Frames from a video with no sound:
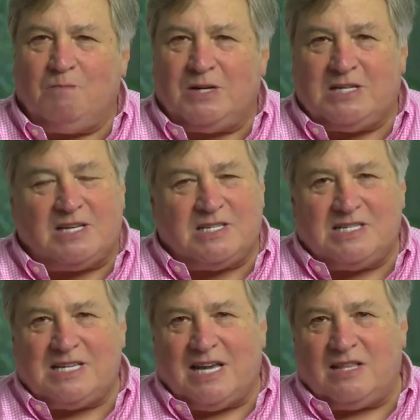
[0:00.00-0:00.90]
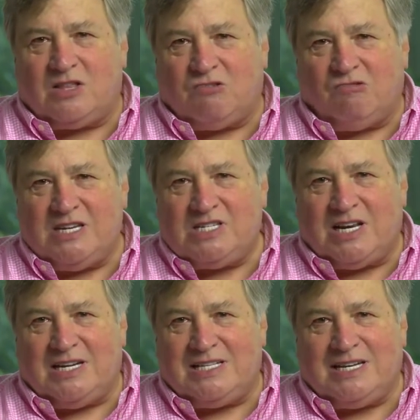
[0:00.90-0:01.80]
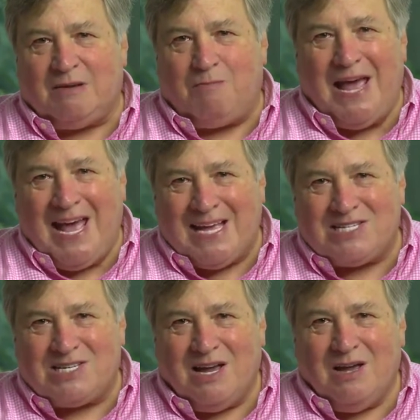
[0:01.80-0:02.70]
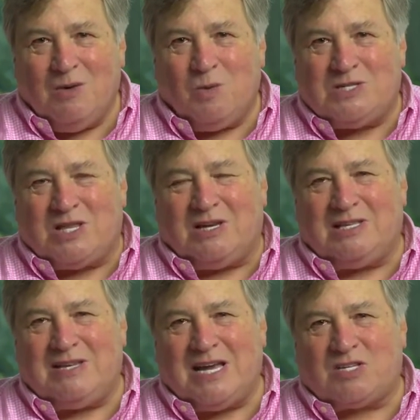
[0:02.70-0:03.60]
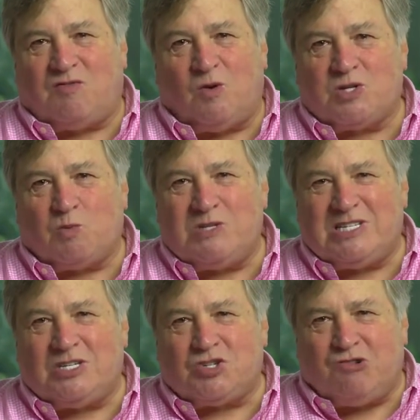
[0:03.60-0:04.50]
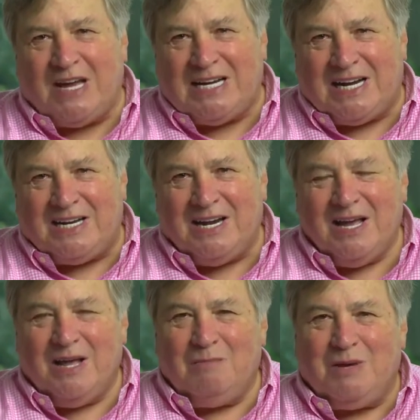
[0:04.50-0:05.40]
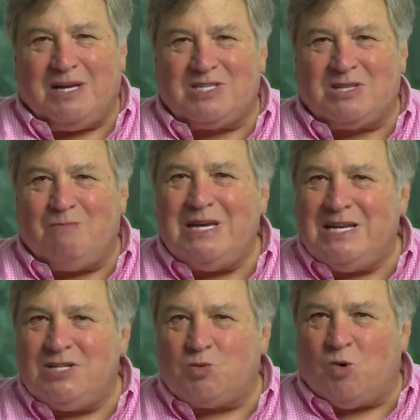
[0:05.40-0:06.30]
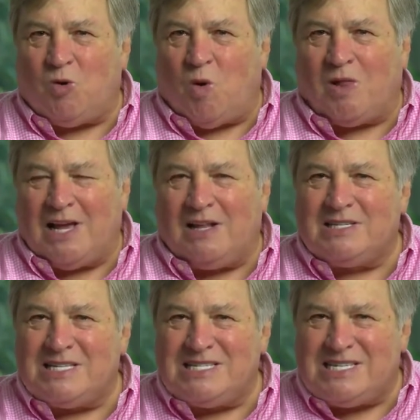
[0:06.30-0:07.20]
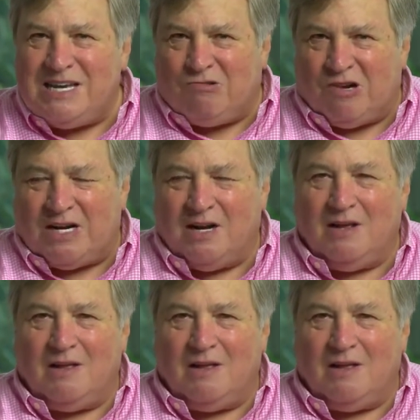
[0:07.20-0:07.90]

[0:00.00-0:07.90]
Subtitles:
but doesn't say that the reason it didn't pass was the task force was discredited because the meetings were all held in secret.